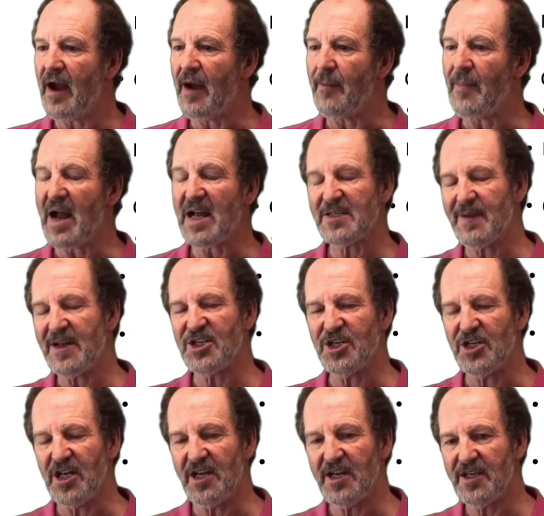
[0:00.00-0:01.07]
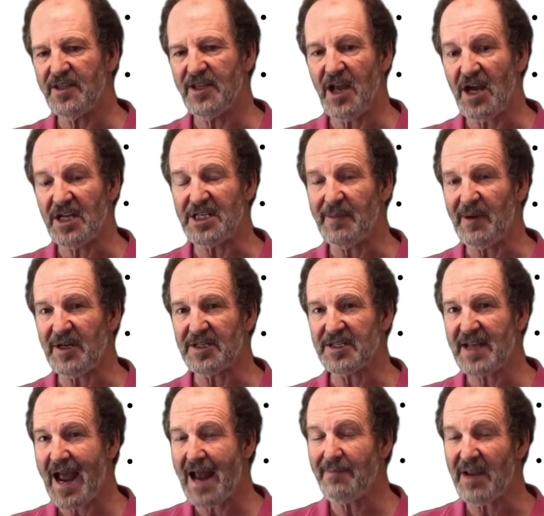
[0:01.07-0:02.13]
As mentioned earlier, the isobars
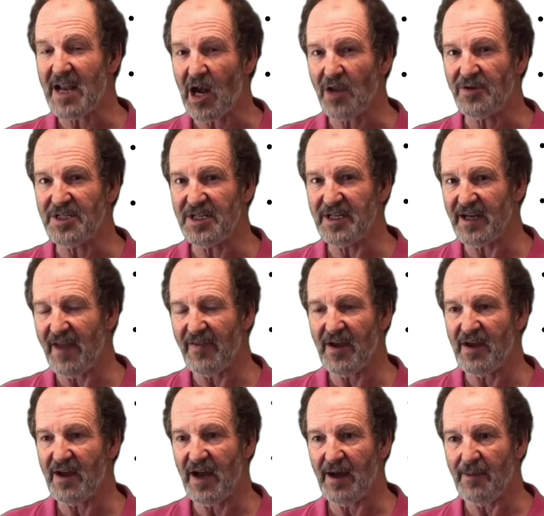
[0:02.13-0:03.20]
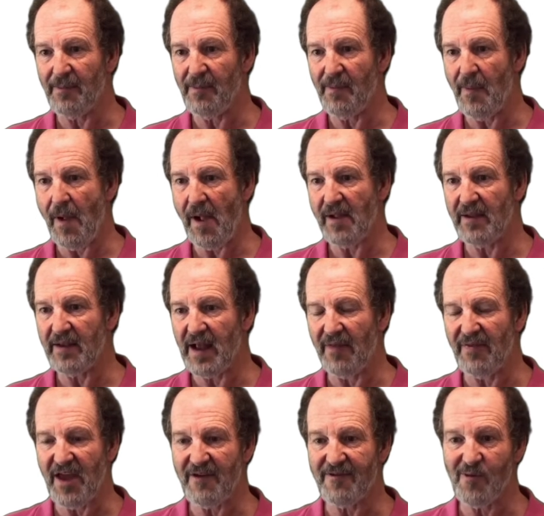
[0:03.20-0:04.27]
can be close together and
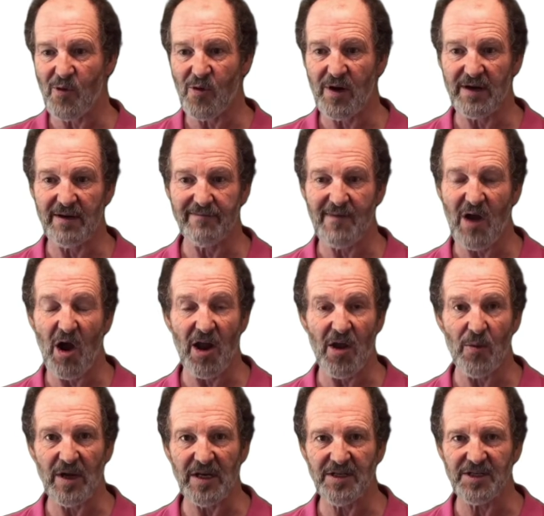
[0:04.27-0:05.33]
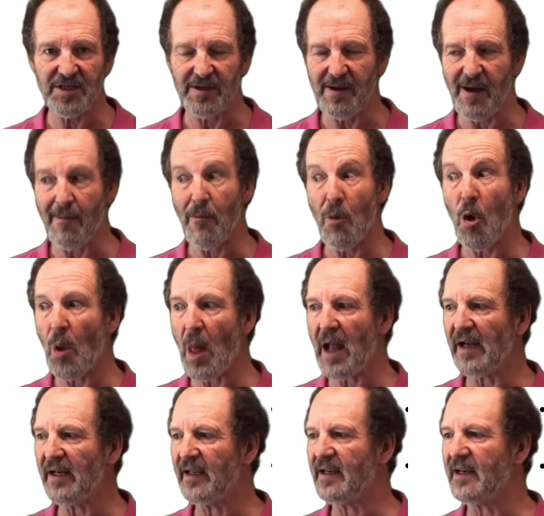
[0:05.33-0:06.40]
therefore higher winds are more
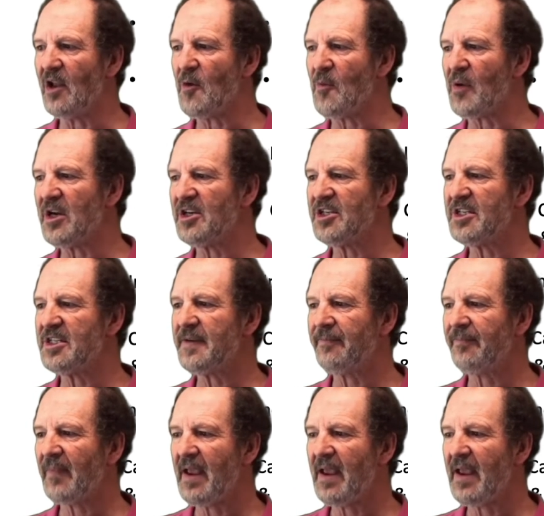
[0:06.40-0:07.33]
likely in low pressures.